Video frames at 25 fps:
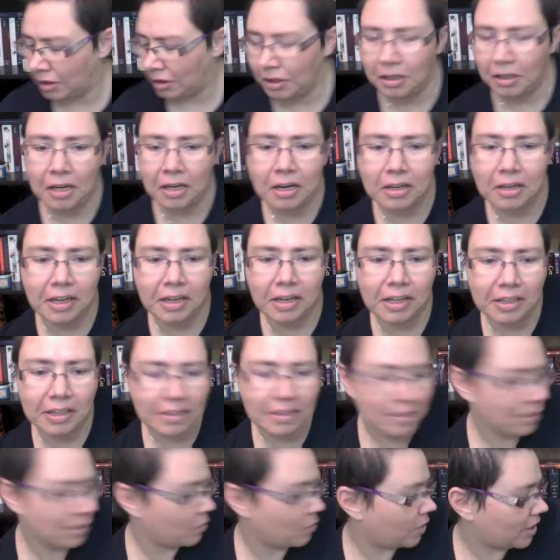All right, let's
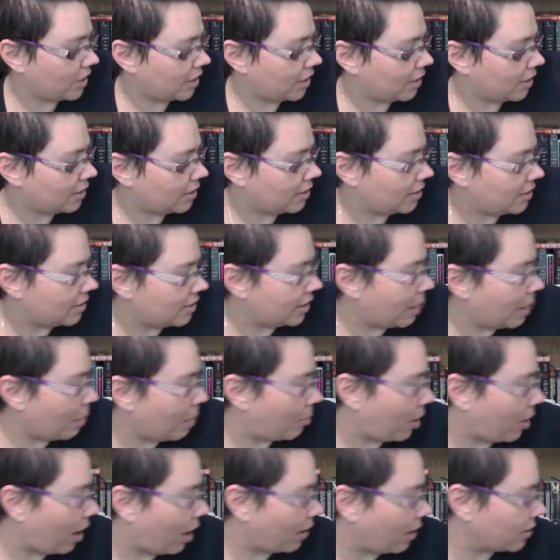see what else is in the
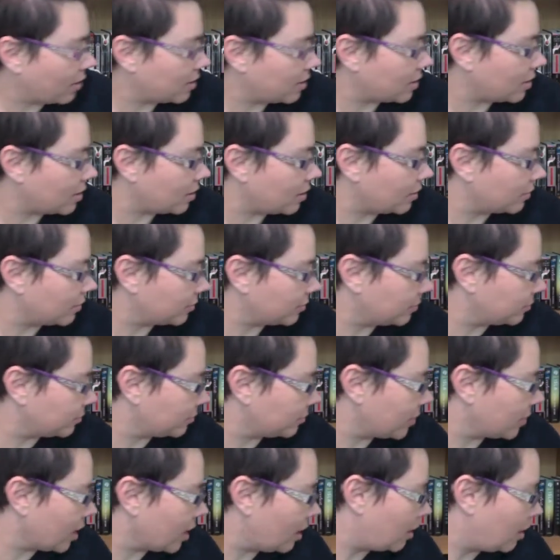box and
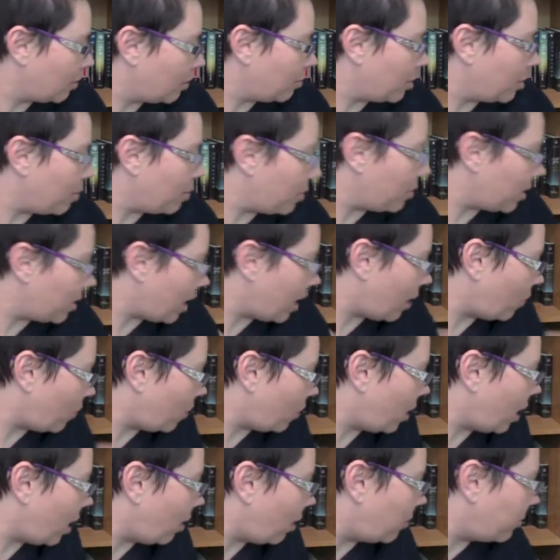maybe that will
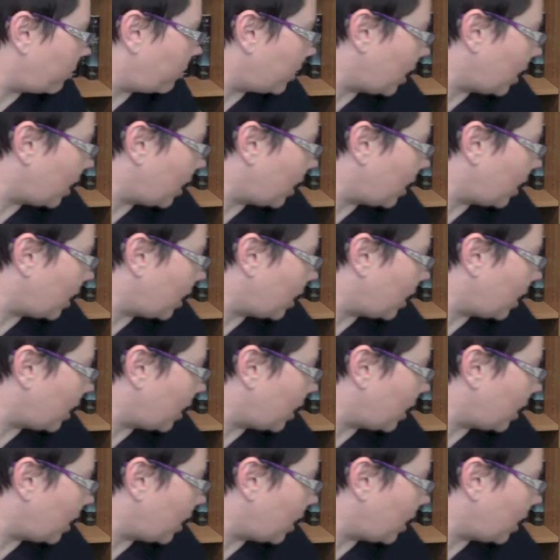help me